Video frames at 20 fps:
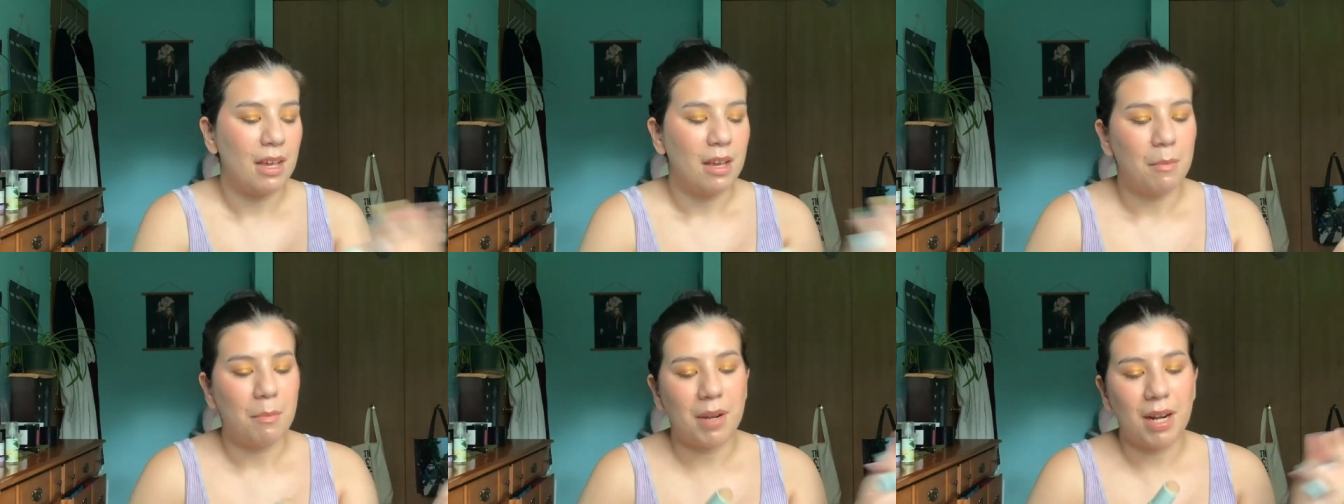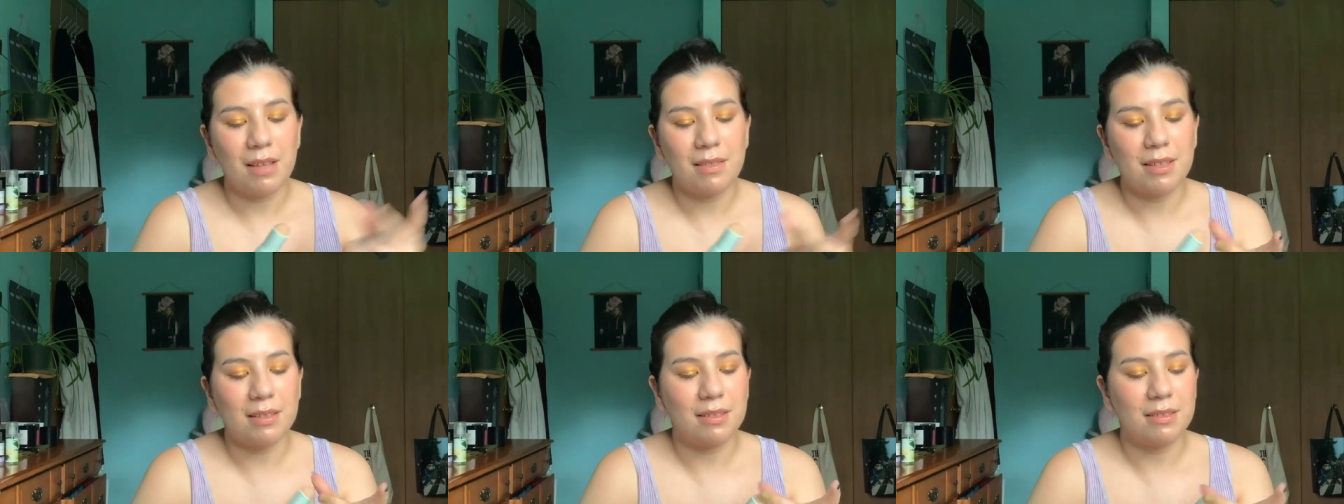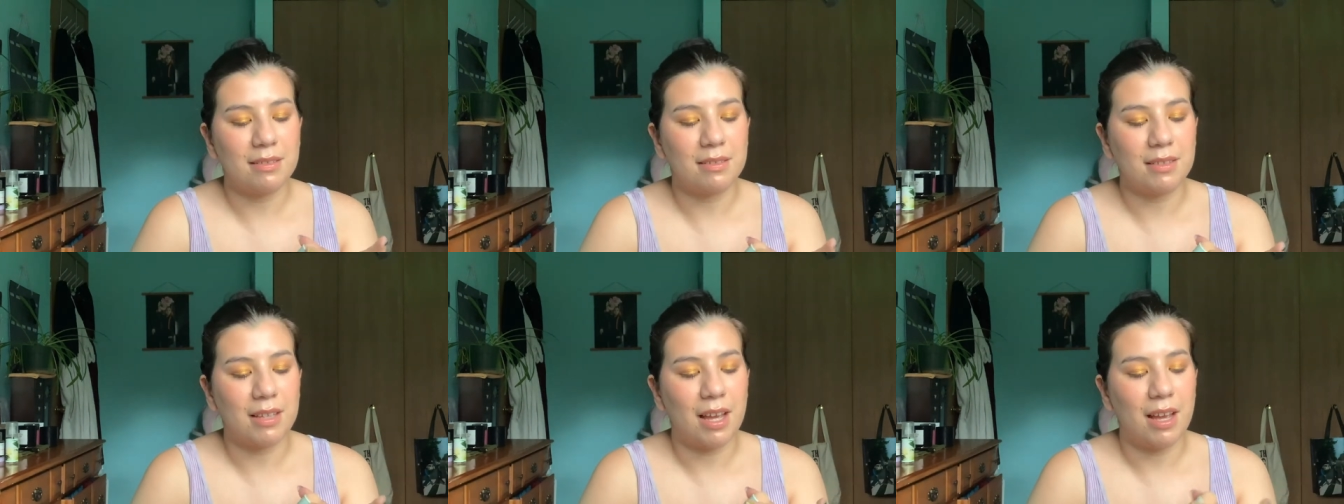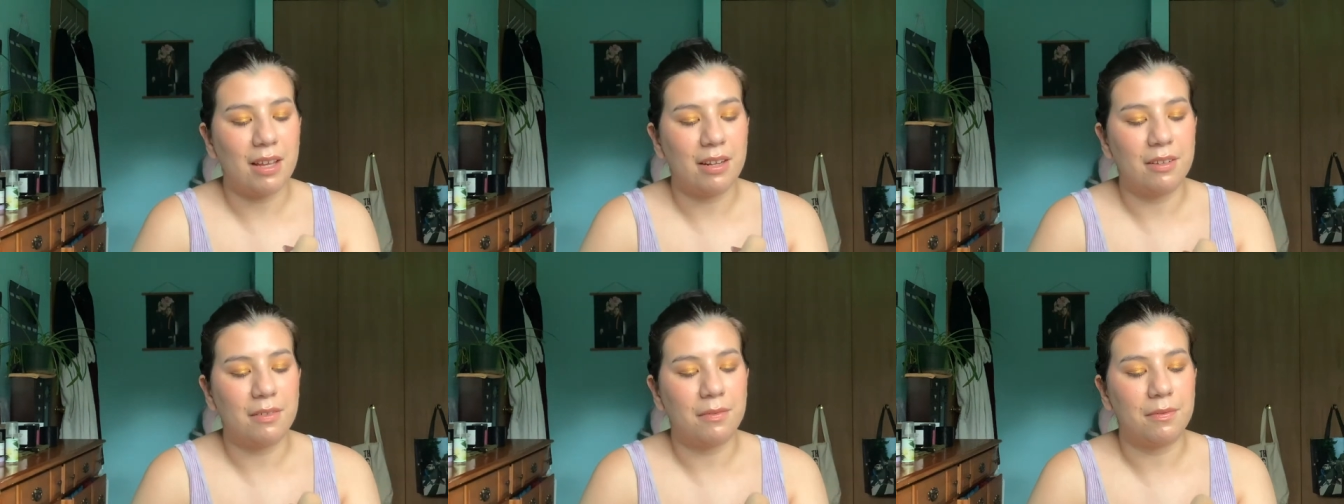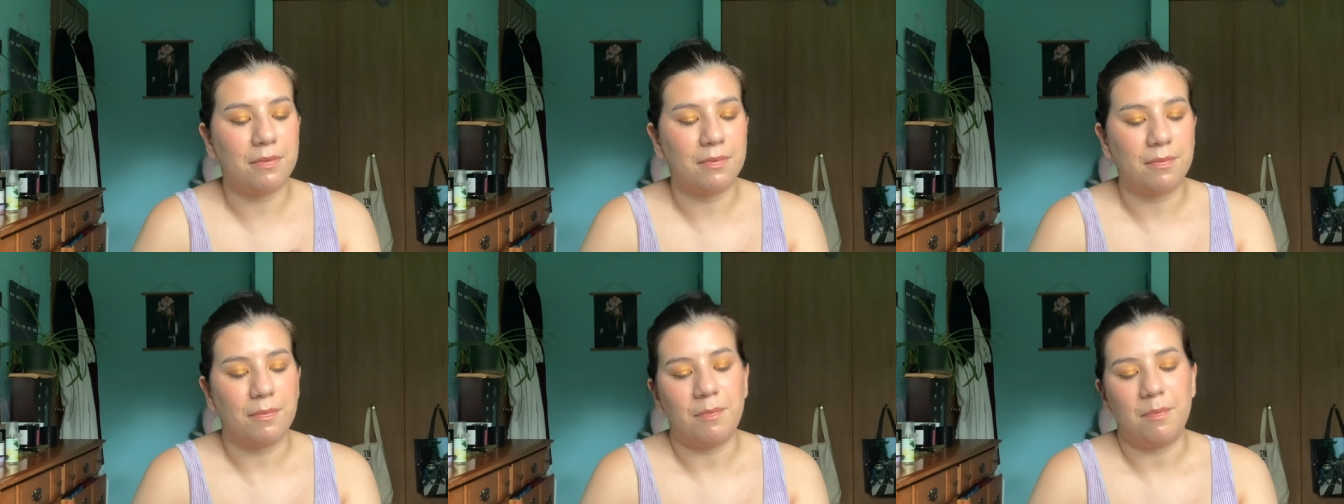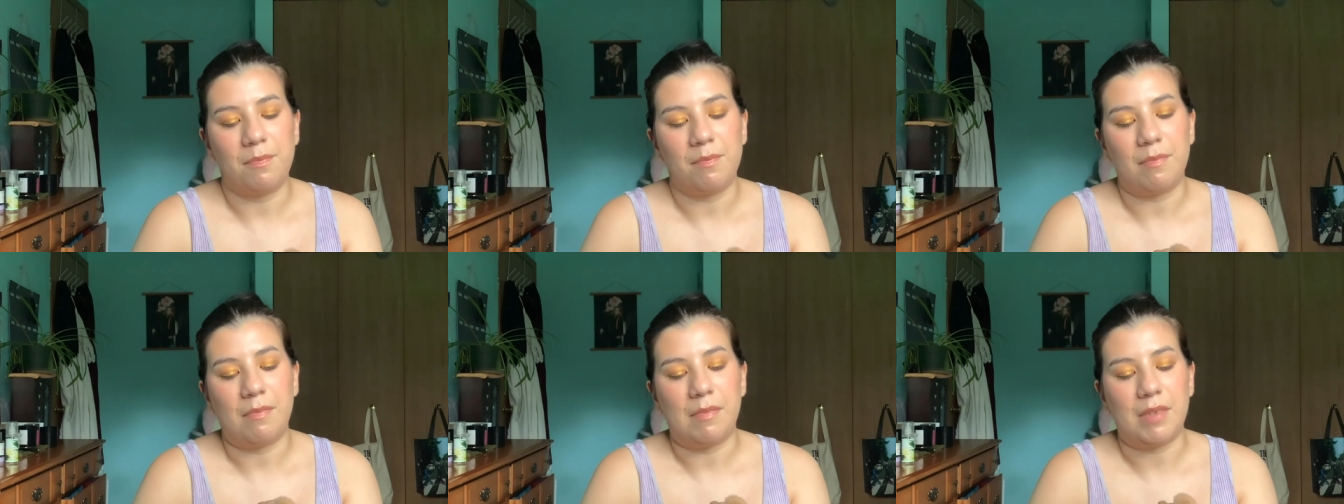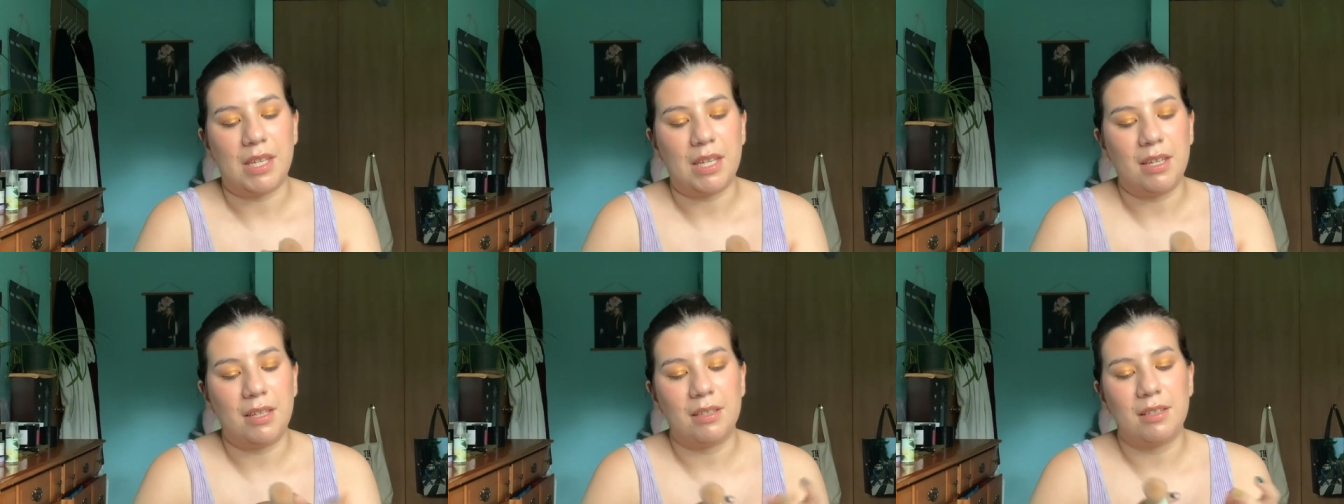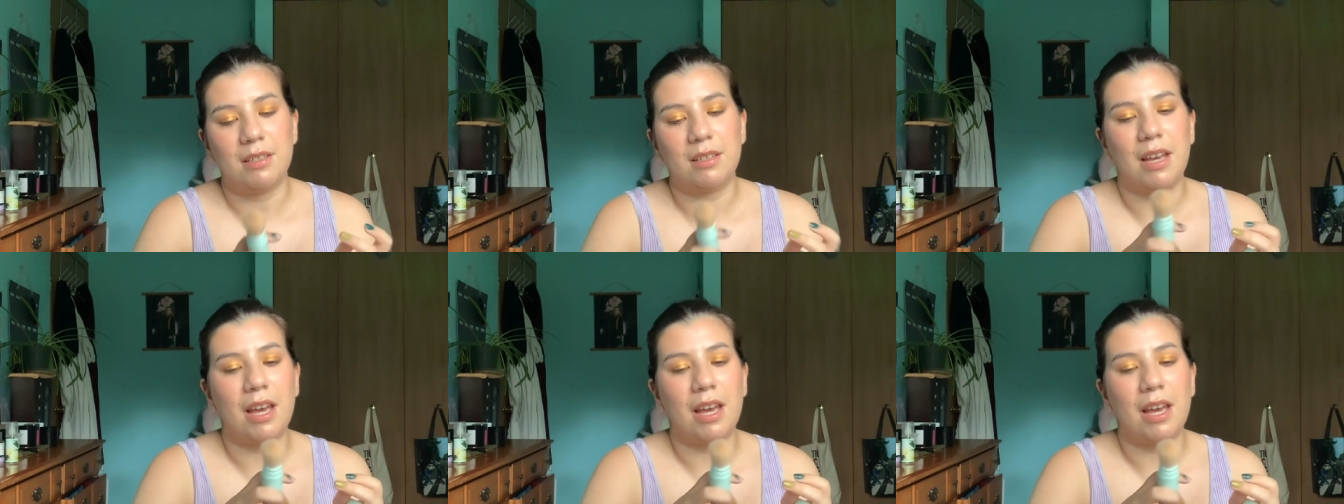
But I think this is kind of neat.